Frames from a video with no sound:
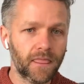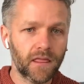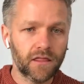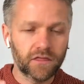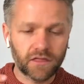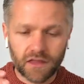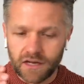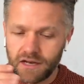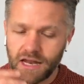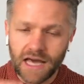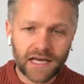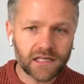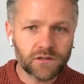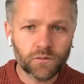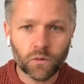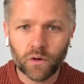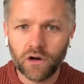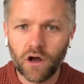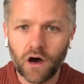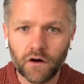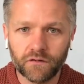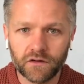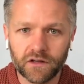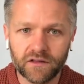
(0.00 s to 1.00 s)
the next one
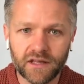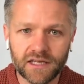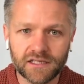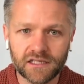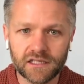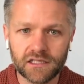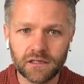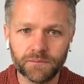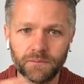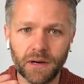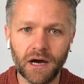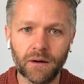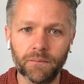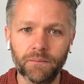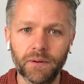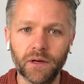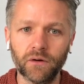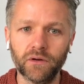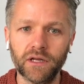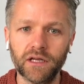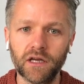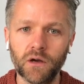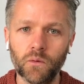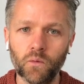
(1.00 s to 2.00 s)
after this is about
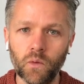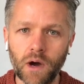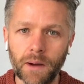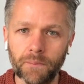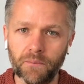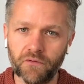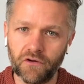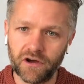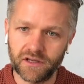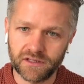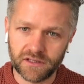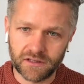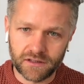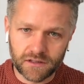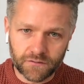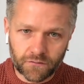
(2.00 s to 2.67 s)
building a web presence.